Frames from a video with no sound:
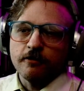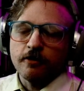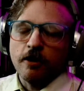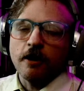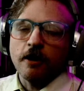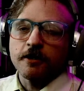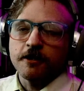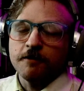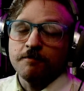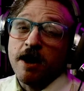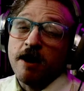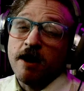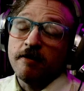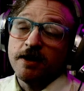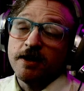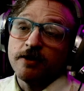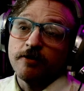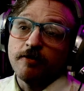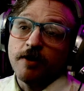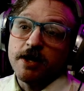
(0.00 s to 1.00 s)
talked
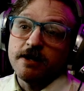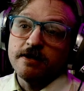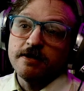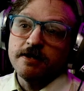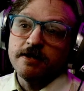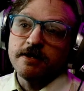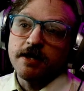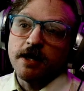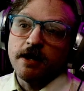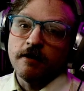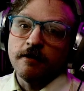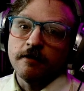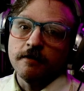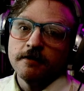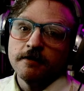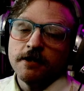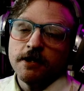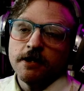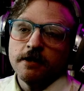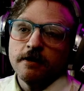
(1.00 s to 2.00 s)
about in great detail